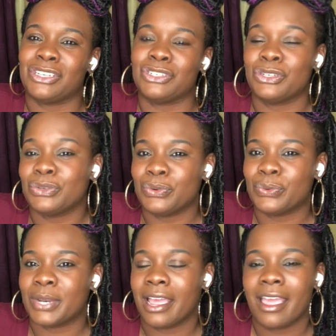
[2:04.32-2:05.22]

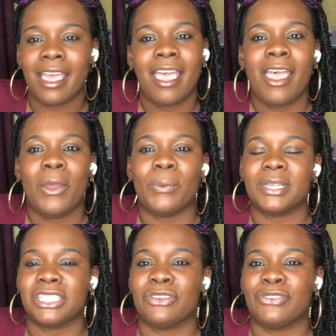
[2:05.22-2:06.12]
June
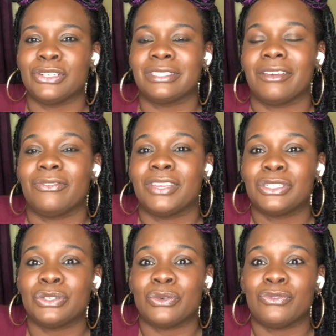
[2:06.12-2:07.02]
was the first
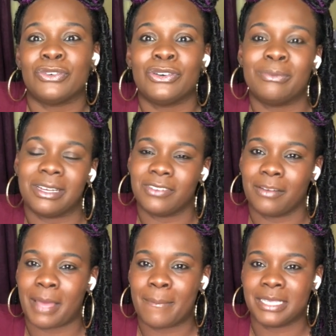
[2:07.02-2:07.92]
official full month
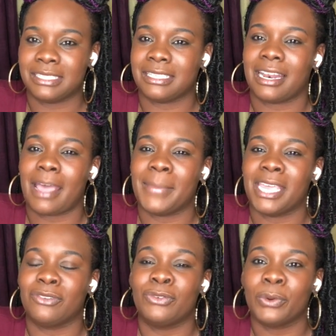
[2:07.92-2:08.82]
of my business, and I
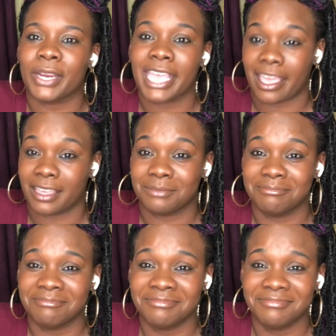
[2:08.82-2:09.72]
made $4K.
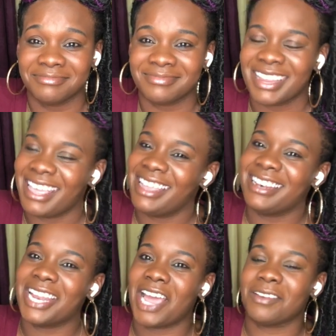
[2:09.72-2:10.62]

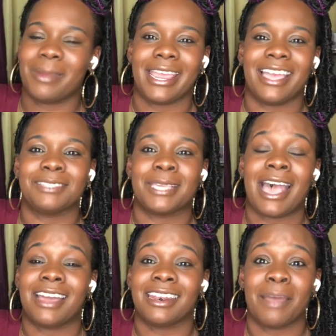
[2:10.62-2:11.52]
Now everybody asks me,
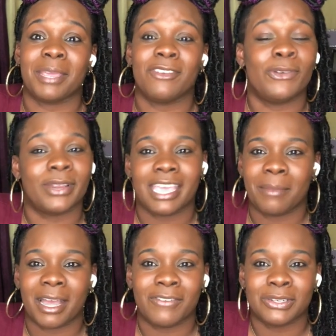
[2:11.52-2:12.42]
how did I make $4K
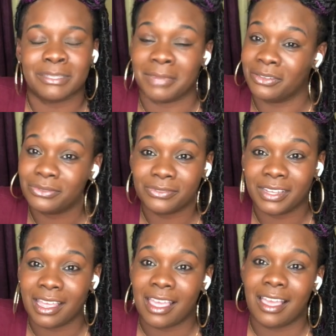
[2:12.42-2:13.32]
my first month?
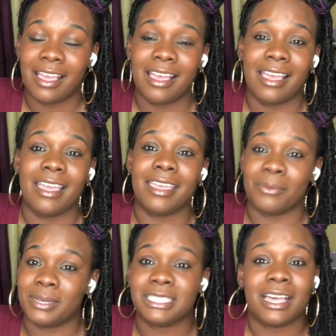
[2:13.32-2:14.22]
It
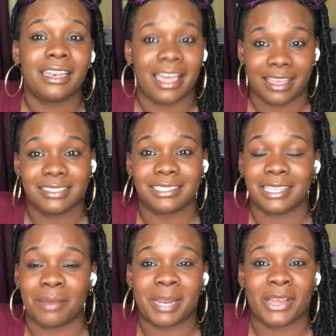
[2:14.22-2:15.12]
was a lot,
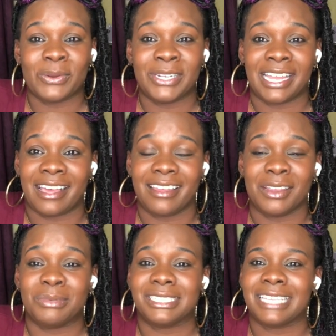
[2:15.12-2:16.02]
I'm not gonna lie. It
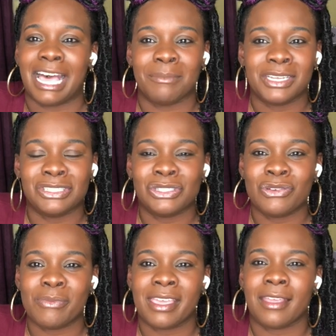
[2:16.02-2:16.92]
was time
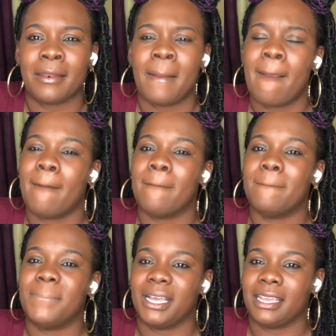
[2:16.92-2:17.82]
consuming,
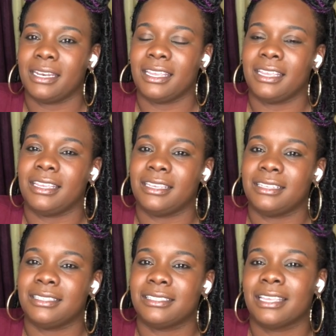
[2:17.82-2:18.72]
but it
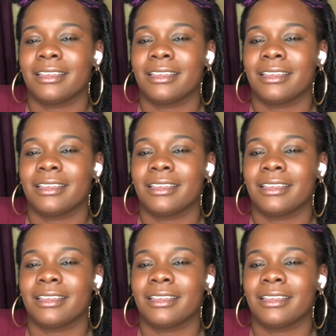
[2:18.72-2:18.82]
is